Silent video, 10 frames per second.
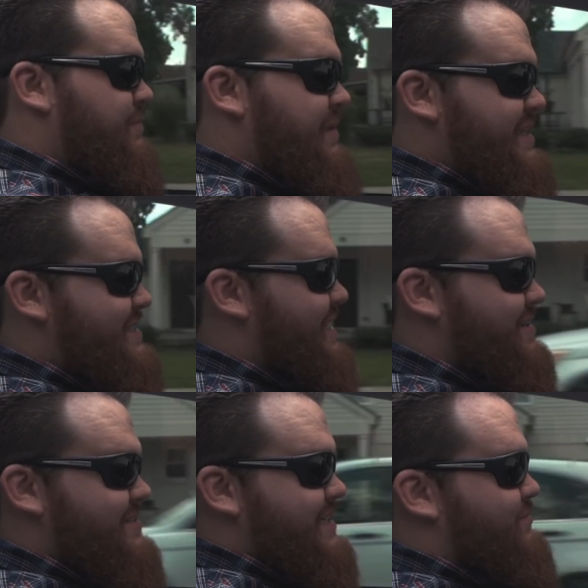Man, this
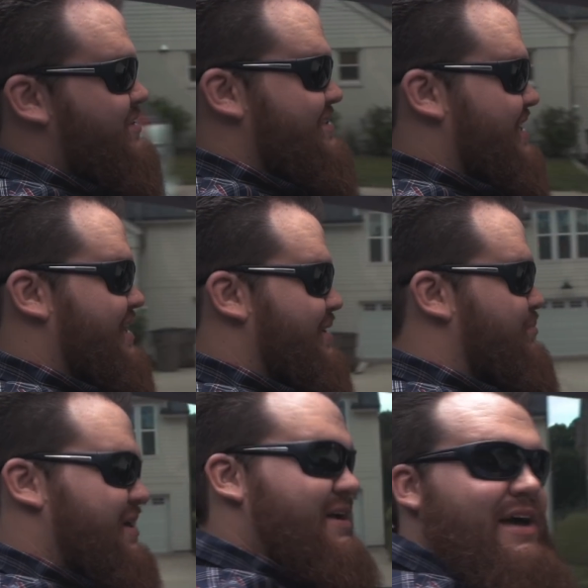soccer team was a
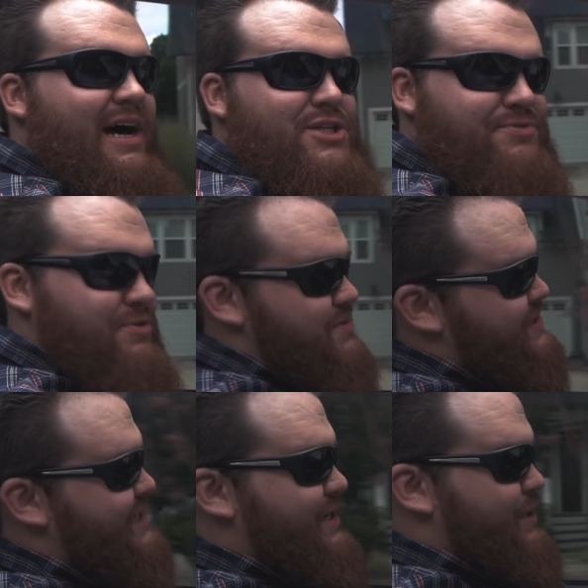big
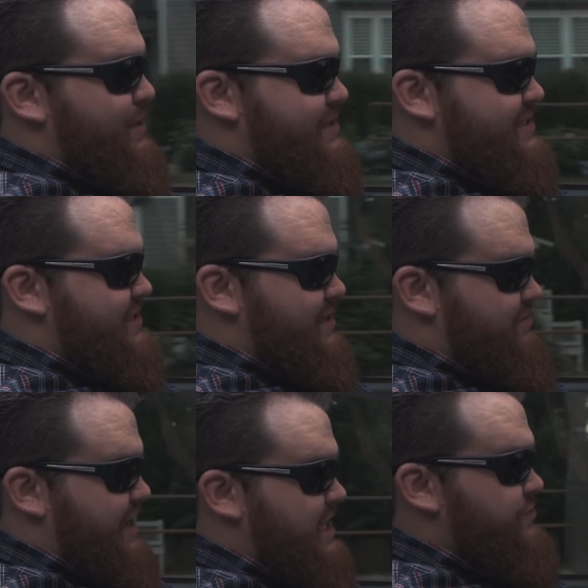controversy here in the city of
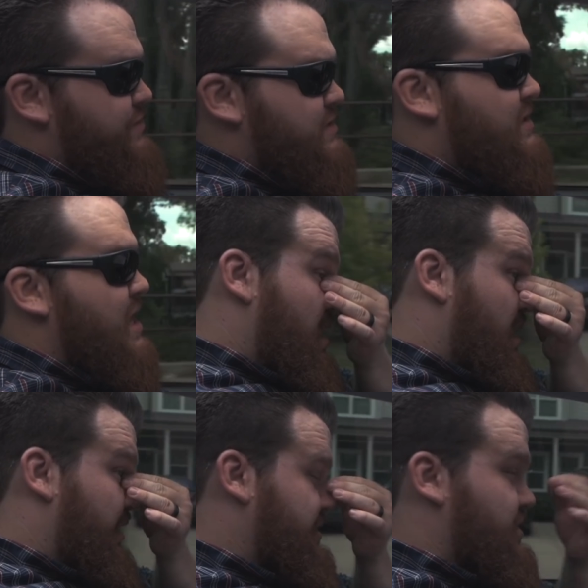Nashville. All
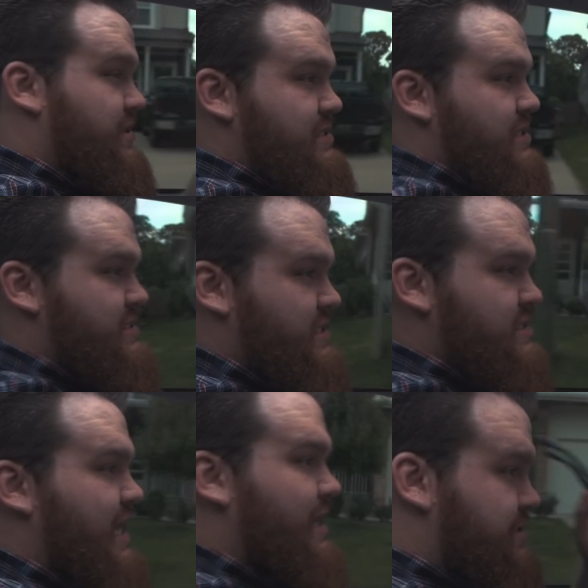right, so the
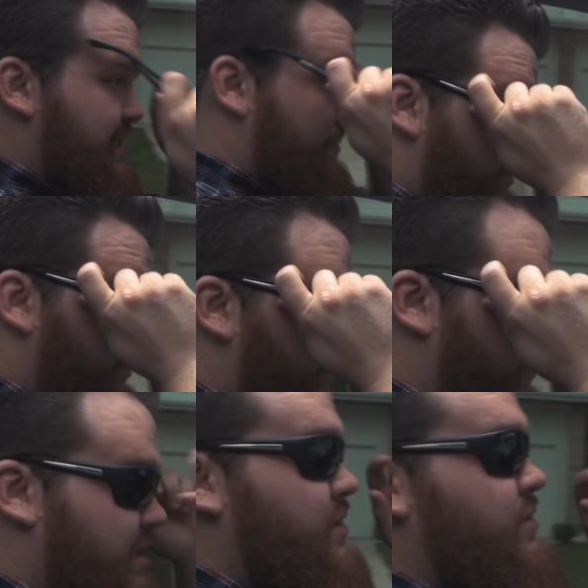soccer team,
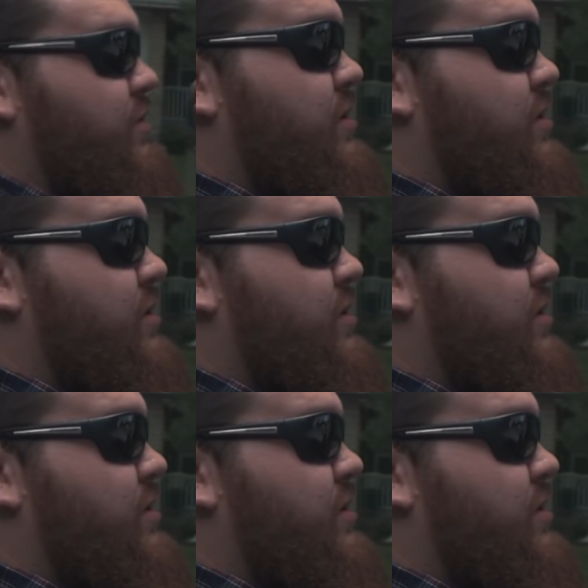they're